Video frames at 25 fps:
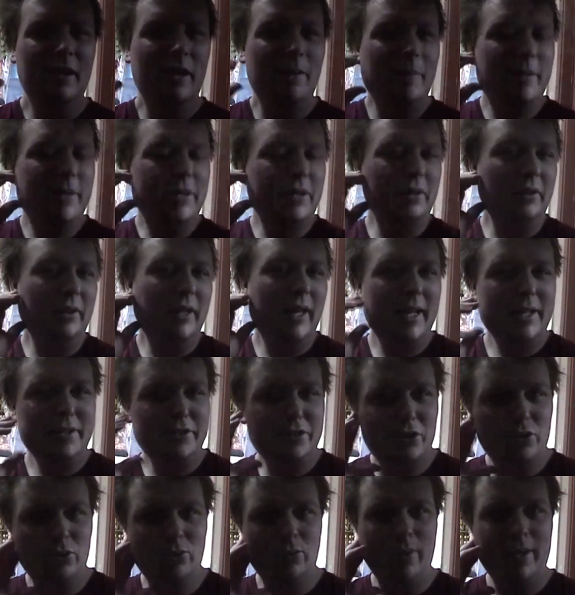I mean, the
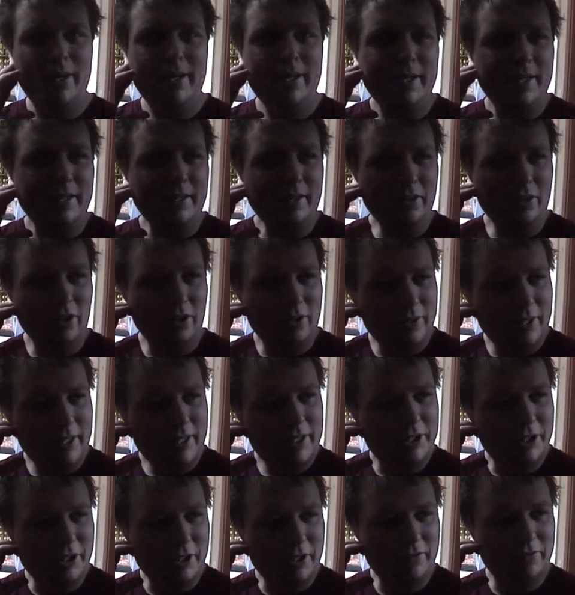last great
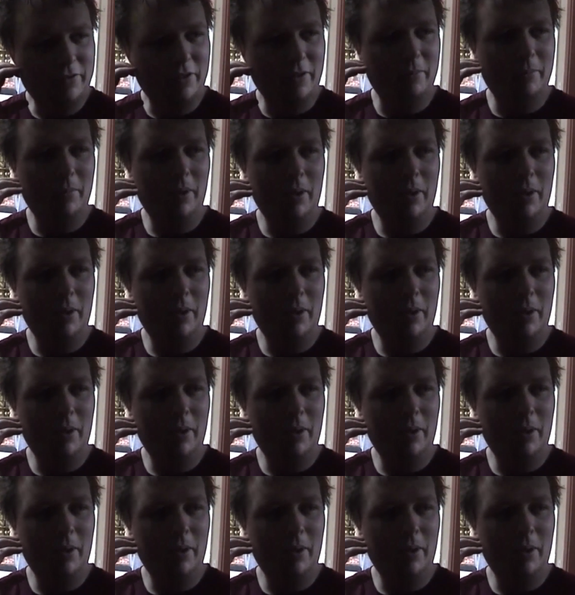incarnation of The